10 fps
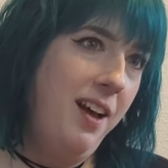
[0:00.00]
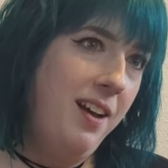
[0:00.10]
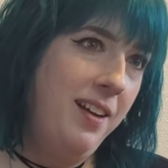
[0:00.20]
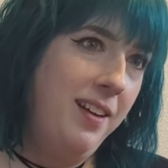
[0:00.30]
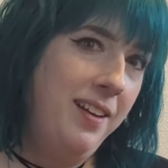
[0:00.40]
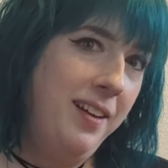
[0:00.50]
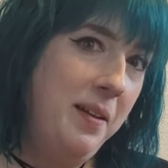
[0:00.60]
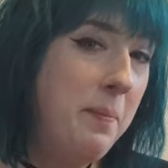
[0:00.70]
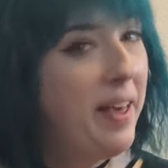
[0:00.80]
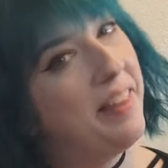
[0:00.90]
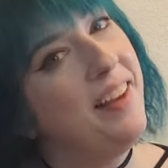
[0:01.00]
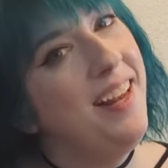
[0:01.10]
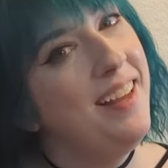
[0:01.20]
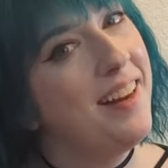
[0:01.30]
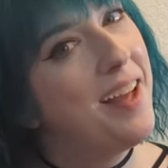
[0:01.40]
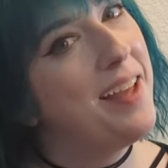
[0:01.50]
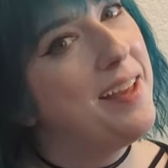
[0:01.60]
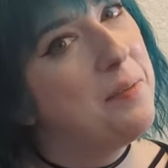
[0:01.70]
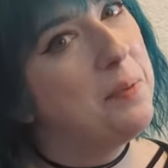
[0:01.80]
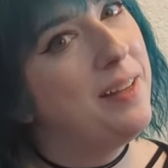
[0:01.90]
I'm Bethany and I
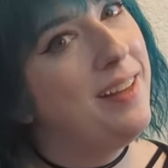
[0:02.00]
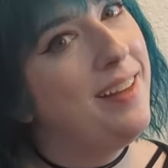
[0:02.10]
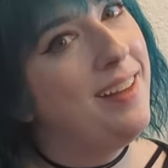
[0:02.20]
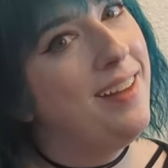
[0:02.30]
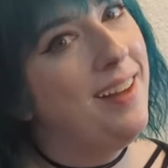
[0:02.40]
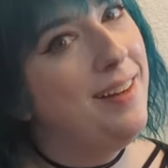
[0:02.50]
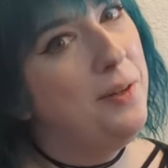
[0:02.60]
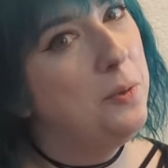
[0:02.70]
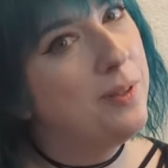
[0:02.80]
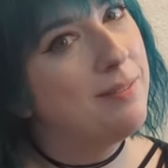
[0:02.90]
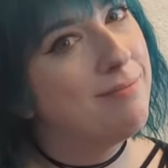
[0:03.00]
am playing Luke.